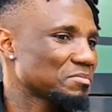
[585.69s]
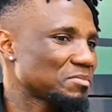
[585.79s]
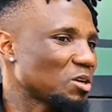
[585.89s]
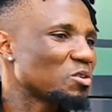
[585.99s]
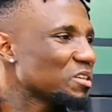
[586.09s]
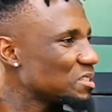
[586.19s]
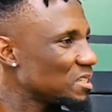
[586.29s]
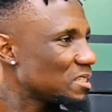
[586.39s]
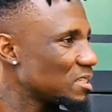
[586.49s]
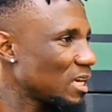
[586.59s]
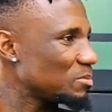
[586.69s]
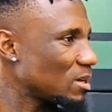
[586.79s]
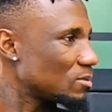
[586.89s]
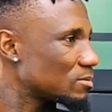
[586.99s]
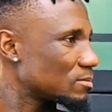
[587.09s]
don't exist in Cape
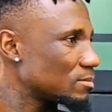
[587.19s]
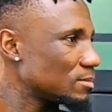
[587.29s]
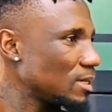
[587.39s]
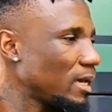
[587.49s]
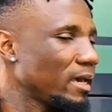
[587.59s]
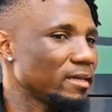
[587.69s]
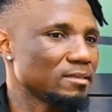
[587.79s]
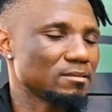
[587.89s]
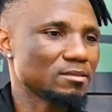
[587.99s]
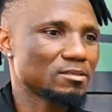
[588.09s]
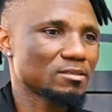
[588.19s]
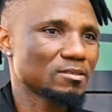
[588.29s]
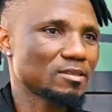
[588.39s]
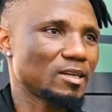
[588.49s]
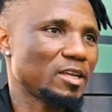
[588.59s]
Town. And
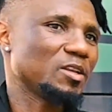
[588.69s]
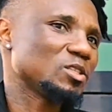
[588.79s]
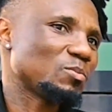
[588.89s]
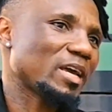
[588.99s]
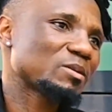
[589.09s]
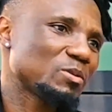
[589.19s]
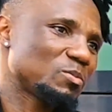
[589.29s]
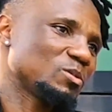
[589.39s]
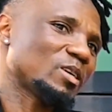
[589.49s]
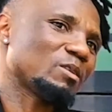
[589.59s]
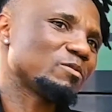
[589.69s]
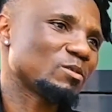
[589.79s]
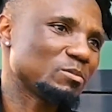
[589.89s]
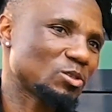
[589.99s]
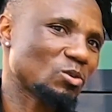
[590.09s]
And as black people that are
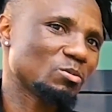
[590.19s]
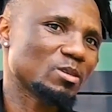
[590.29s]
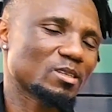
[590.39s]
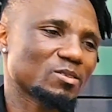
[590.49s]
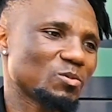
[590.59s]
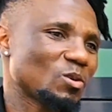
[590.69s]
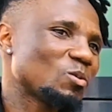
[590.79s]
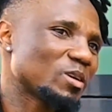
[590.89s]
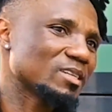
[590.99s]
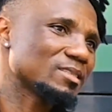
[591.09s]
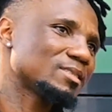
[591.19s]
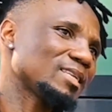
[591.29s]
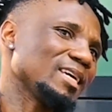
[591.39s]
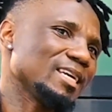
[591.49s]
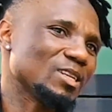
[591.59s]
from Joburg, we all want to
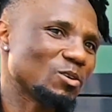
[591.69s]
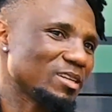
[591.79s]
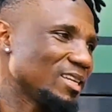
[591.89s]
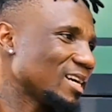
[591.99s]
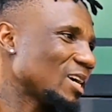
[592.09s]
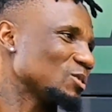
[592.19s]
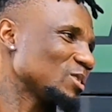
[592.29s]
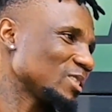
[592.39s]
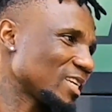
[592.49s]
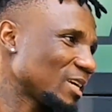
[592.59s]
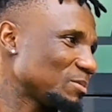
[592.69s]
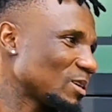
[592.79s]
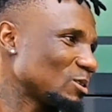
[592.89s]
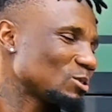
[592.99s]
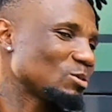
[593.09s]
stay in holiday houses in Cape
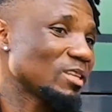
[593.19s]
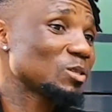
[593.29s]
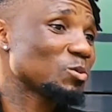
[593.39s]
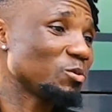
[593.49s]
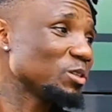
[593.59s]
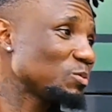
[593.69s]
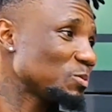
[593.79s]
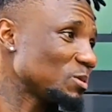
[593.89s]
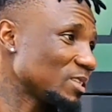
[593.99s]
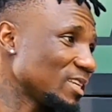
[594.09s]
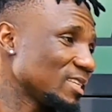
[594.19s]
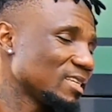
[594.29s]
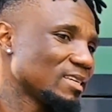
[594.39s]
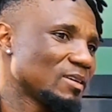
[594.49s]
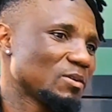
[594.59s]
Town. So that's where rich people stay.
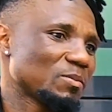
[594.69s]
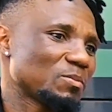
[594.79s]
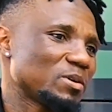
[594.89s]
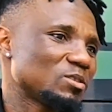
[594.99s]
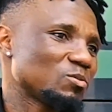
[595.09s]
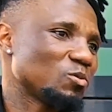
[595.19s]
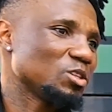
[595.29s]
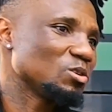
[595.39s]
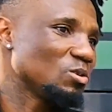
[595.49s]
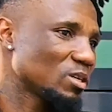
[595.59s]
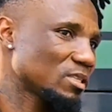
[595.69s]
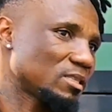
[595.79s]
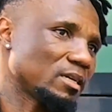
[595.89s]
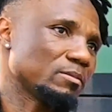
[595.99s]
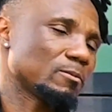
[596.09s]
But when you look at
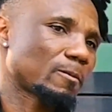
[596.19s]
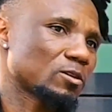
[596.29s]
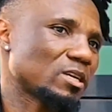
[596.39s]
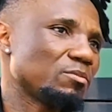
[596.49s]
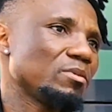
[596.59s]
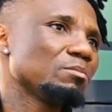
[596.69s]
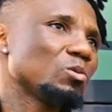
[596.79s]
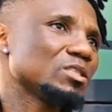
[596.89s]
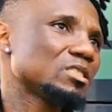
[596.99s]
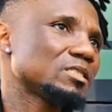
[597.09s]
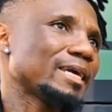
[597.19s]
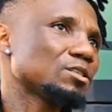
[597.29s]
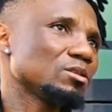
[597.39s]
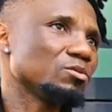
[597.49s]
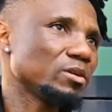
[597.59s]
them, because I remember what
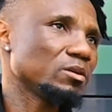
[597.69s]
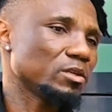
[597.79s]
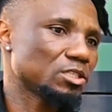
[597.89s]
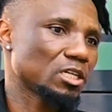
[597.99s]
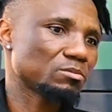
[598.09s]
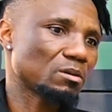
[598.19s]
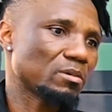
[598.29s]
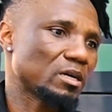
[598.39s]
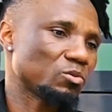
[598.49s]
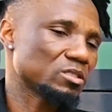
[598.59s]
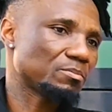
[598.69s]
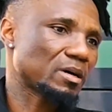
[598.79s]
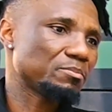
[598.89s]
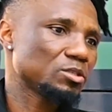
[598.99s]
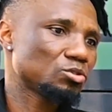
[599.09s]
actually really, really changed my mind was I
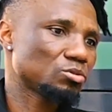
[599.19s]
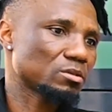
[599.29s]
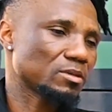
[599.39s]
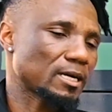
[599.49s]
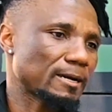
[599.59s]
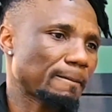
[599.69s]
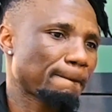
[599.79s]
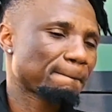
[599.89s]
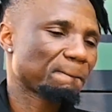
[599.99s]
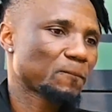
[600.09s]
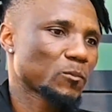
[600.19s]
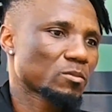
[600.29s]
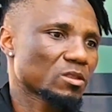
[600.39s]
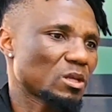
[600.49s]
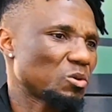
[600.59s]
bumped into some guy
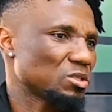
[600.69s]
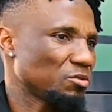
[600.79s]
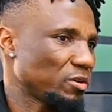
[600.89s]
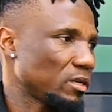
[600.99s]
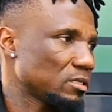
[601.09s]
that was in real